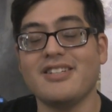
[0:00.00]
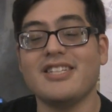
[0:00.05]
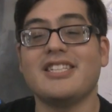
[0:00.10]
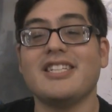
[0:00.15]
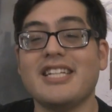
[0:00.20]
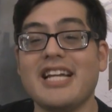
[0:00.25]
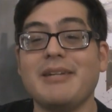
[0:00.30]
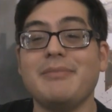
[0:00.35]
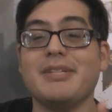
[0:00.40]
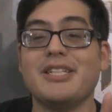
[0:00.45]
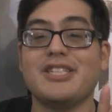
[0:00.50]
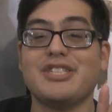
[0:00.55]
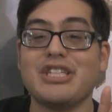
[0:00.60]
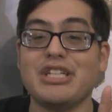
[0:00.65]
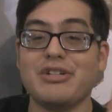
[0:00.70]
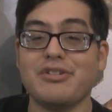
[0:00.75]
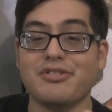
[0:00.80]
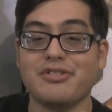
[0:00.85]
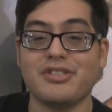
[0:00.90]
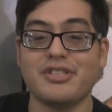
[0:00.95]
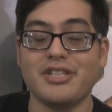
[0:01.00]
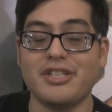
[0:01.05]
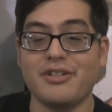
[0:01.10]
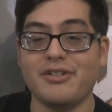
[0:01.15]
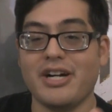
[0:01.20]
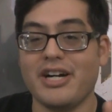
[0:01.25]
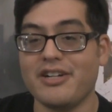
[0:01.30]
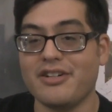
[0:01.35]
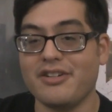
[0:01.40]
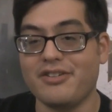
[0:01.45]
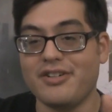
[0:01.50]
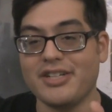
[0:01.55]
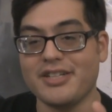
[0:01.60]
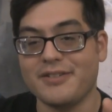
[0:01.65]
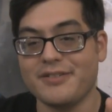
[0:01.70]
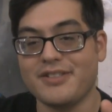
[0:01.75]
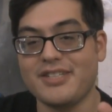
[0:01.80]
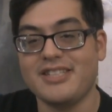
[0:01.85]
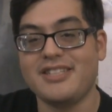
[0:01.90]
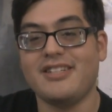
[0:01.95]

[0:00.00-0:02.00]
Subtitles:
At least it gave me the skills to know how to, like,